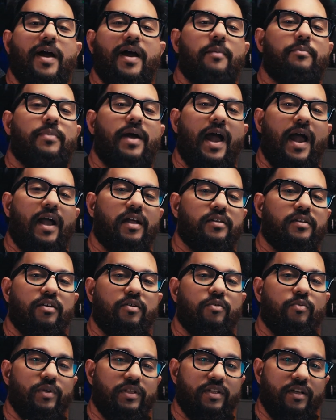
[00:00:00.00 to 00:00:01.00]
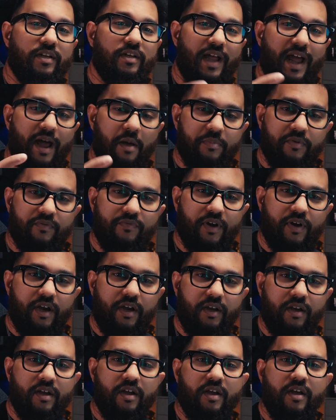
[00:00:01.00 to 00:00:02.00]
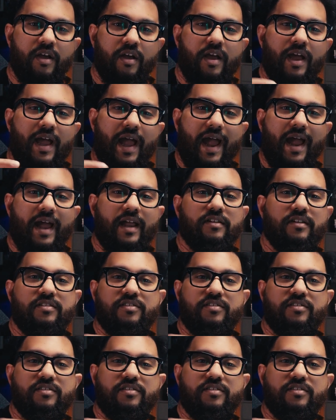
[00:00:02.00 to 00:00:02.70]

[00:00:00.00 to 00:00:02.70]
actor within Apify and